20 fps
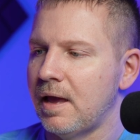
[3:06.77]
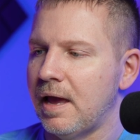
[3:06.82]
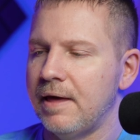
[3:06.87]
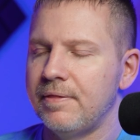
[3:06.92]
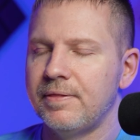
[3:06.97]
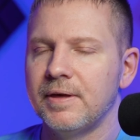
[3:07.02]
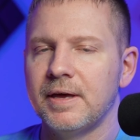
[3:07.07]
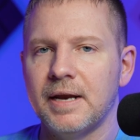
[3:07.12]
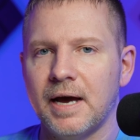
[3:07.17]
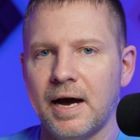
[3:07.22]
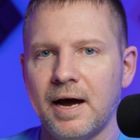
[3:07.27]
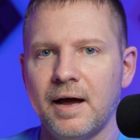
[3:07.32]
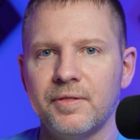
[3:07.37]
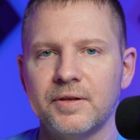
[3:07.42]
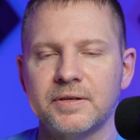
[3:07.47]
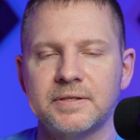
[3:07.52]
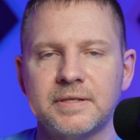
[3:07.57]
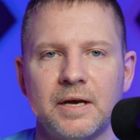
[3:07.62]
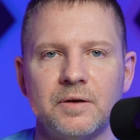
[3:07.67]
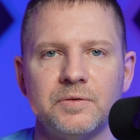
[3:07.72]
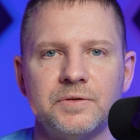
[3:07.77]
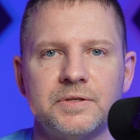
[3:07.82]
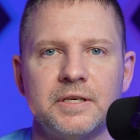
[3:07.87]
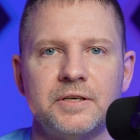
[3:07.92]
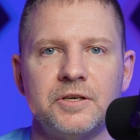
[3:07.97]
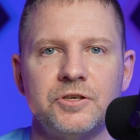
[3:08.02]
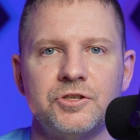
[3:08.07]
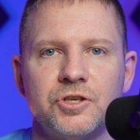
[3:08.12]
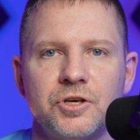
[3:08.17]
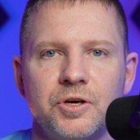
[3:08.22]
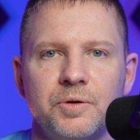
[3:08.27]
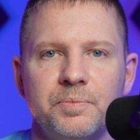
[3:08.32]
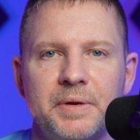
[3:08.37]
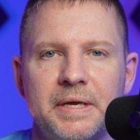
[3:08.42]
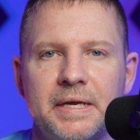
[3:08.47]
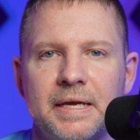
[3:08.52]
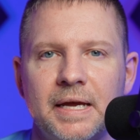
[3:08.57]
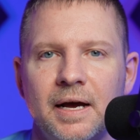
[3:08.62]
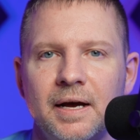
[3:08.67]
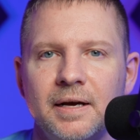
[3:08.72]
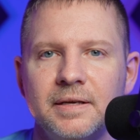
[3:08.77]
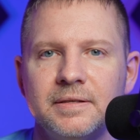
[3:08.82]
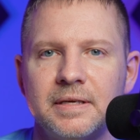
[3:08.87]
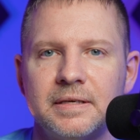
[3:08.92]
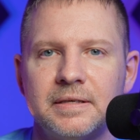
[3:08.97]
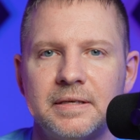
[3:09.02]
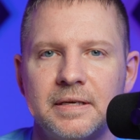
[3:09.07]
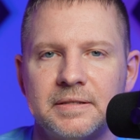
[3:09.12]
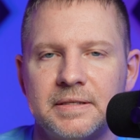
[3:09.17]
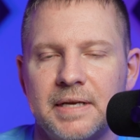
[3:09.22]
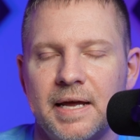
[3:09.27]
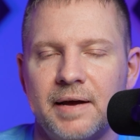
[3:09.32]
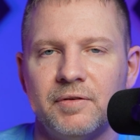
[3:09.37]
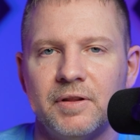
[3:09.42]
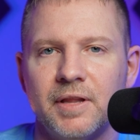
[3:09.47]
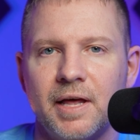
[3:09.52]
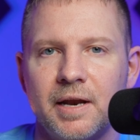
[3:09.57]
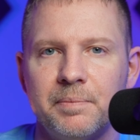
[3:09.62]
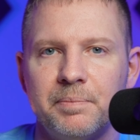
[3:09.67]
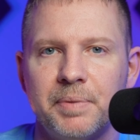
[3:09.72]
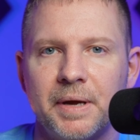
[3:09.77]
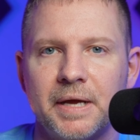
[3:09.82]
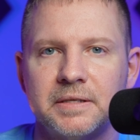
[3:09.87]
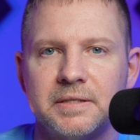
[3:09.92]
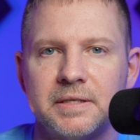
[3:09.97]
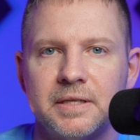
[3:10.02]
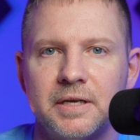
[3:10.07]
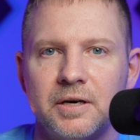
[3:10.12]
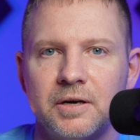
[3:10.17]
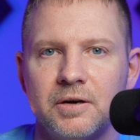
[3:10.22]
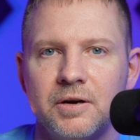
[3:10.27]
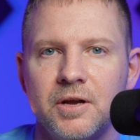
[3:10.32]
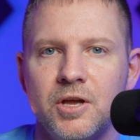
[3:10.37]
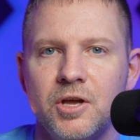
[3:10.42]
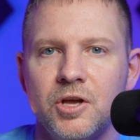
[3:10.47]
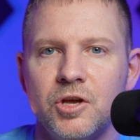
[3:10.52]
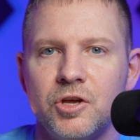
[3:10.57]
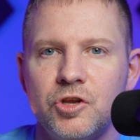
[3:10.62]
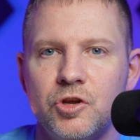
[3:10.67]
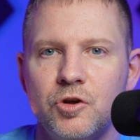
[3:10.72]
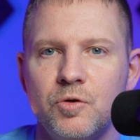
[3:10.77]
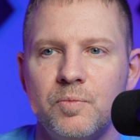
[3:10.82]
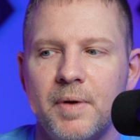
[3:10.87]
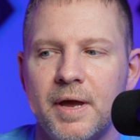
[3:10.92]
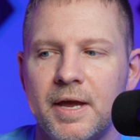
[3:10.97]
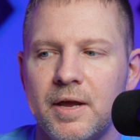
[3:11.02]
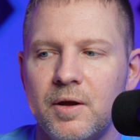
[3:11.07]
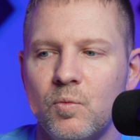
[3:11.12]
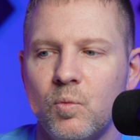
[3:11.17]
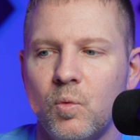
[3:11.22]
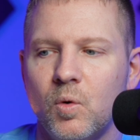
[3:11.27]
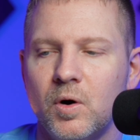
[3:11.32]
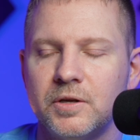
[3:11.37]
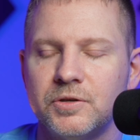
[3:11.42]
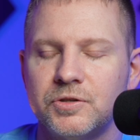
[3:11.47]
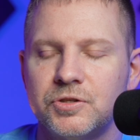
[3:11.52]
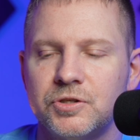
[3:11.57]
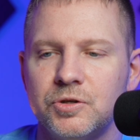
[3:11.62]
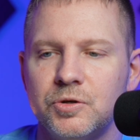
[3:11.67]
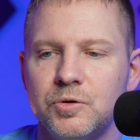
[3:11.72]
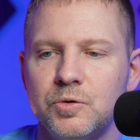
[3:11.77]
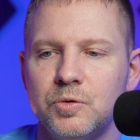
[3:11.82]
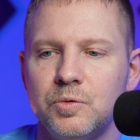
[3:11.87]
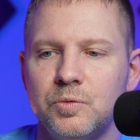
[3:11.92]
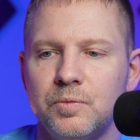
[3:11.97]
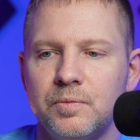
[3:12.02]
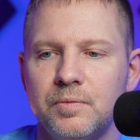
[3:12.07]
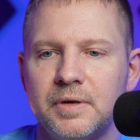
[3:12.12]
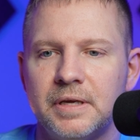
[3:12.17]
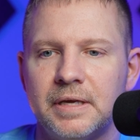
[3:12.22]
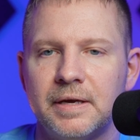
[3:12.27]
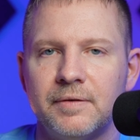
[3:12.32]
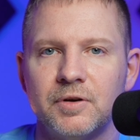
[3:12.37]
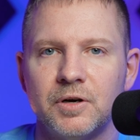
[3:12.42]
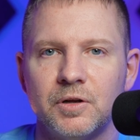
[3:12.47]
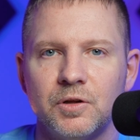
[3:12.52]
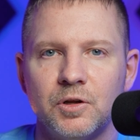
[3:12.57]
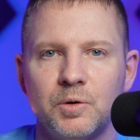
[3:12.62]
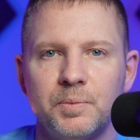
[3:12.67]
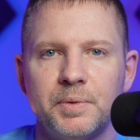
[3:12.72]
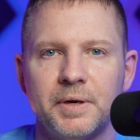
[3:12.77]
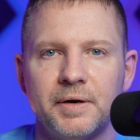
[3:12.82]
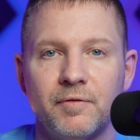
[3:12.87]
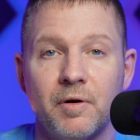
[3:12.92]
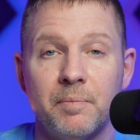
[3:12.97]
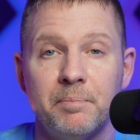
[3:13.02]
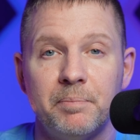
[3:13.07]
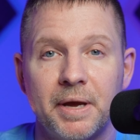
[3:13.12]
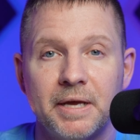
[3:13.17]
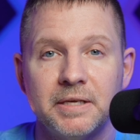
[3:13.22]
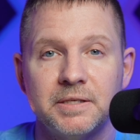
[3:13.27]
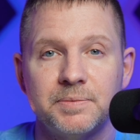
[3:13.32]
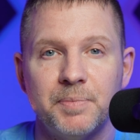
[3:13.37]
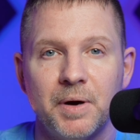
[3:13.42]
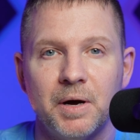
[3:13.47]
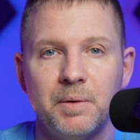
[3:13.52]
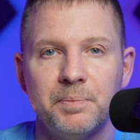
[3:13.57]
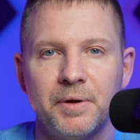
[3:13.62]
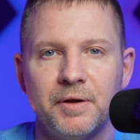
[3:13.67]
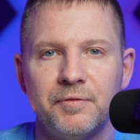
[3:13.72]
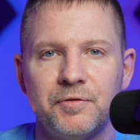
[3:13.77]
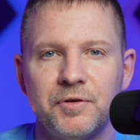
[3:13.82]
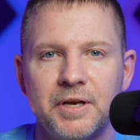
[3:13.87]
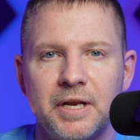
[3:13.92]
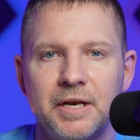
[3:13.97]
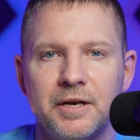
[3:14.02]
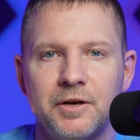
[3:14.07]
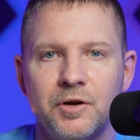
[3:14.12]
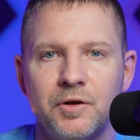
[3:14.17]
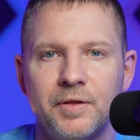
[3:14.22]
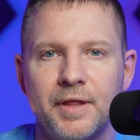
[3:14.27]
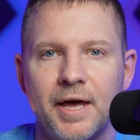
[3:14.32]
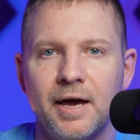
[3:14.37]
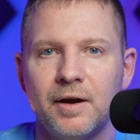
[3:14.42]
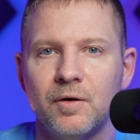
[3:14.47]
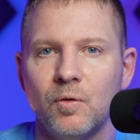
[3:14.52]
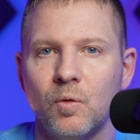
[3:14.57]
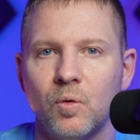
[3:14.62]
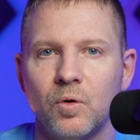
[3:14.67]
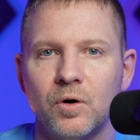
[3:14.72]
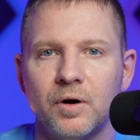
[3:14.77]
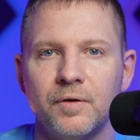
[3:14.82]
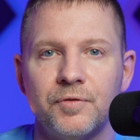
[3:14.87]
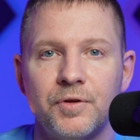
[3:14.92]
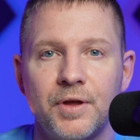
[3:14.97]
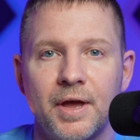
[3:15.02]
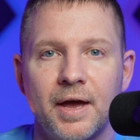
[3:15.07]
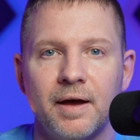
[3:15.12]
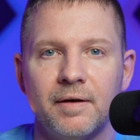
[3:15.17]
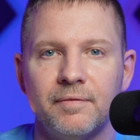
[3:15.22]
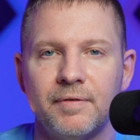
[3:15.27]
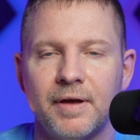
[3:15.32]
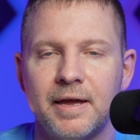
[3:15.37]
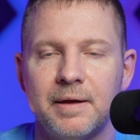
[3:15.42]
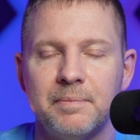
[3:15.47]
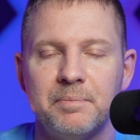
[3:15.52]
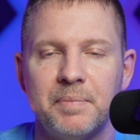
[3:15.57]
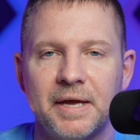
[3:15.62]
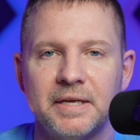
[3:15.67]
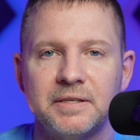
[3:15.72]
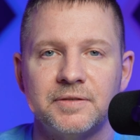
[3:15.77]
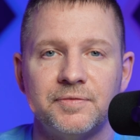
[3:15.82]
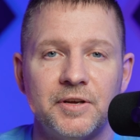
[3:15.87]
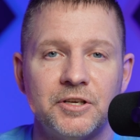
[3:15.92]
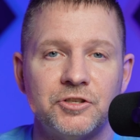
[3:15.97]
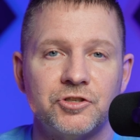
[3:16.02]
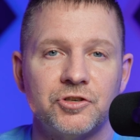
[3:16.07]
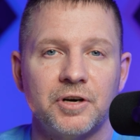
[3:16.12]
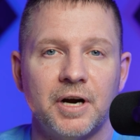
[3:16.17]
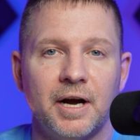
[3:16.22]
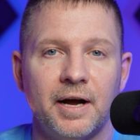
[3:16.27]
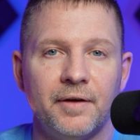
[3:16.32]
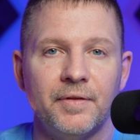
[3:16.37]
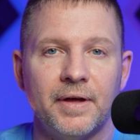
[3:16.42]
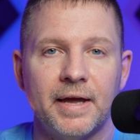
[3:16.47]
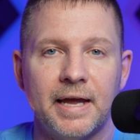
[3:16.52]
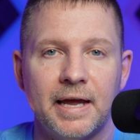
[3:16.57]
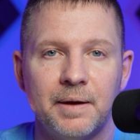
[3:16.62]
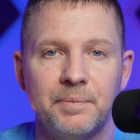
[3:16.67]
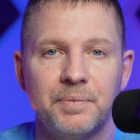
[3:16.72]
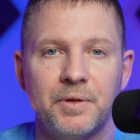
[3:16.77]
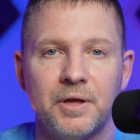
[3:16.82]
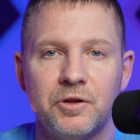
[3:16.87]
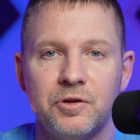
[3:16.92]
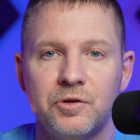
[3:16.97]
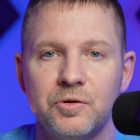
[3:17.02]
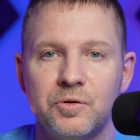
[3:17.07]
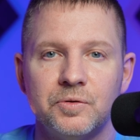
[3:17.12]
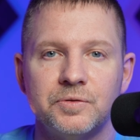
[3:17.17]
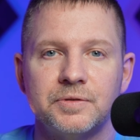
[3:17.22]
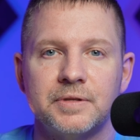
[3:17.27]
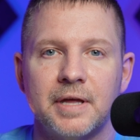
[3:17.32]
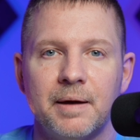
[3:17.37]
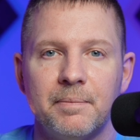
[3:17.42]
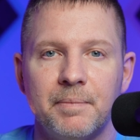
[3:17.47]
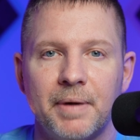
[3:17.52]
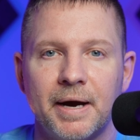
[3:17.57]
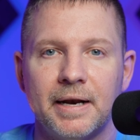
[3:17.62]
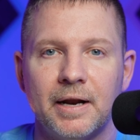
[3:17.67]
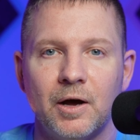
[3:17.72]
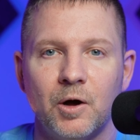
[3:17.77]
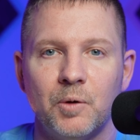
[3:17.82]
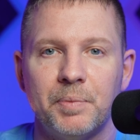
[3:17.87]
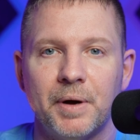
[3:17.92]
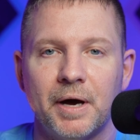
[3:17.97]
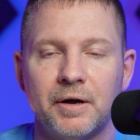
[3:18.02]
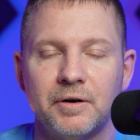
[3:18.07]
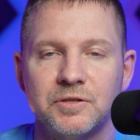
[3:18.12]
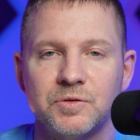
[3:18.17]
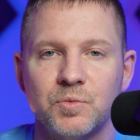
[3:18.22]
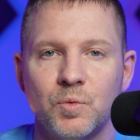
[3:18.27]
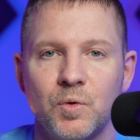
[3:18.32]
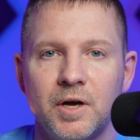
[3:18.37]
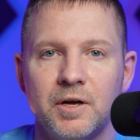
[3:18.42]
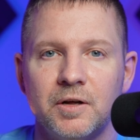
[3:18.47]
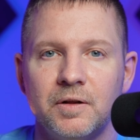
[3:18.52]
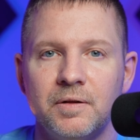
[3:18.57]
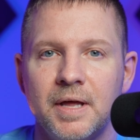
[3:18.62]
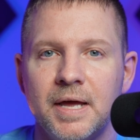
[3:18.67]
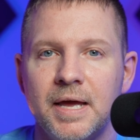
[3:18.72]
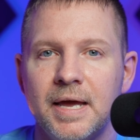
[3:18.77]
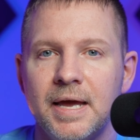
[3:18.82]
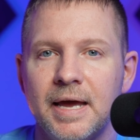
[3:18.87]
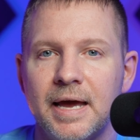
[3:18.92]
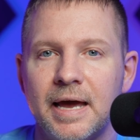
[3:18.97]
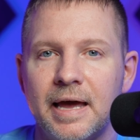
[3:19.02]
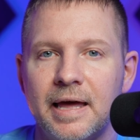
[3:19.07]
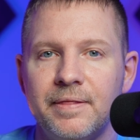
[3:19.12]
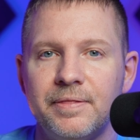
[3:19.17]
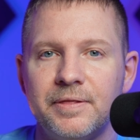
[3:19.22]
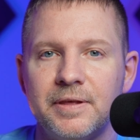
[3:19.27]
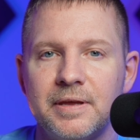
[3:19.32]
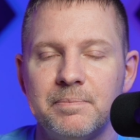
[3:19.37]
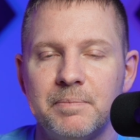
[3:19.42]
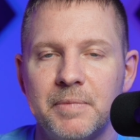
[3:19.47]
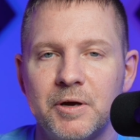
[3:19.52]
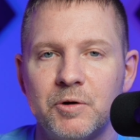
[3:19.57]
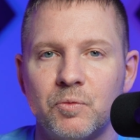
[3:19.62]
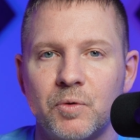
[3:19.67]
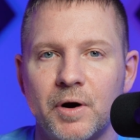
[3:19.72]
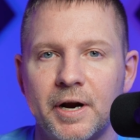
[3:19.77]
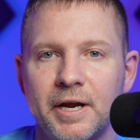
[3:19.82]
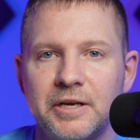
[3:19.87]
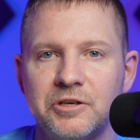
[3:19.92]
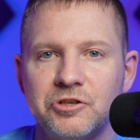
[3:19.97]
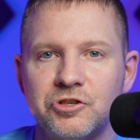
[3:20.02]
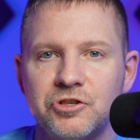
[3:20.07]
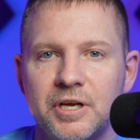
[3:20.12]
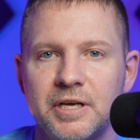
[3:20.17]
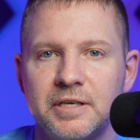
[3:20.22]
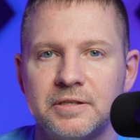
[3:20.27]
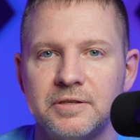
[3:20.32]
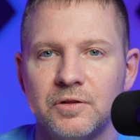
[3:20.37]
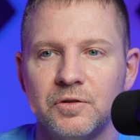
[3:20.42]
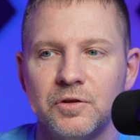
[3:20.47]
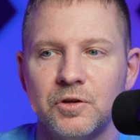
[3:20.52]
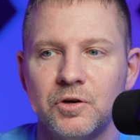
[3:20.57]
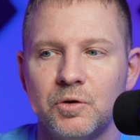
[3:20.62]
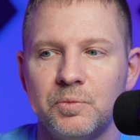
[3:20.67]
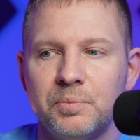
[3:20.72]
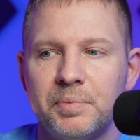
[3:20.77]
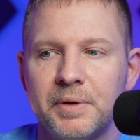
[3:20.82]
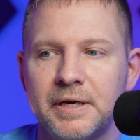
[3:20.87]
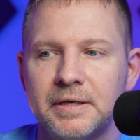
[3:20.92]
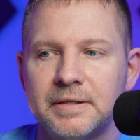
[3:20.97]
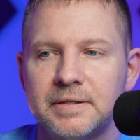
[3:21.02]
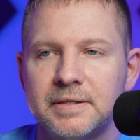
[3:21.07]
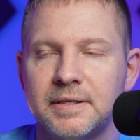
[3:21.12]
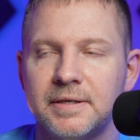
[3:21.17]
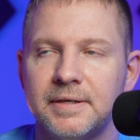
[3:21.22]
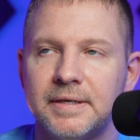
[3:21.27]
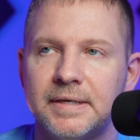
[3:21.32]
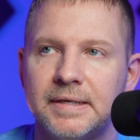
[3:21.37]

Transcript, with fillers: And then on the sound signature, because it doesn't have a lot of bass there, you may want to give it a little bit of a bass bump if you need to do that, or if you have a bass feature on the amp that you use, that might help out as well. And the mid-range is a little bit,